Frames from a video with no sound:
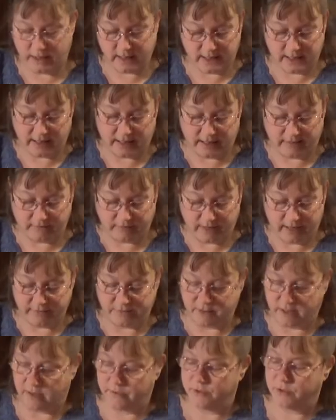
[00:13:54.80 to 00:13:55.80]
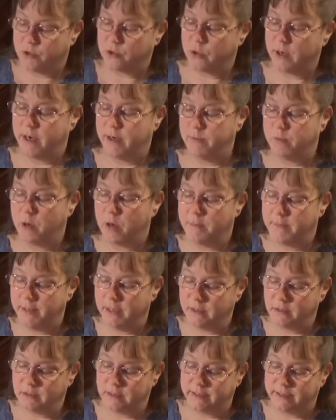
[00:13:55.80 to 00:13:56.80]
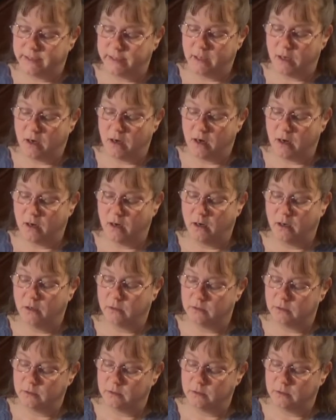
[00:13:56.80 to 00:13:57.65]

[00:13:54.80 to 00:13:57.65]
And the ones that I've left on the tray primarily